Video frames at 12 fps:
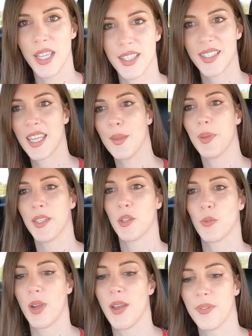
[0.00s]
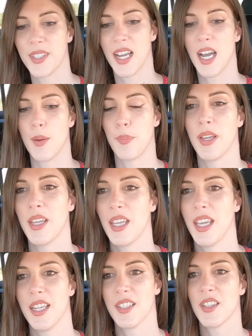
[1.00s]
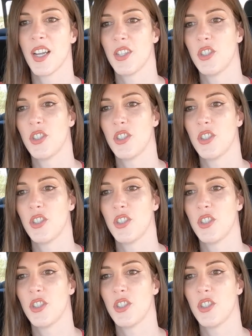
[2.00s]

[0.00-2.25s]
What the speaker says: it's keeping the revs up and it's not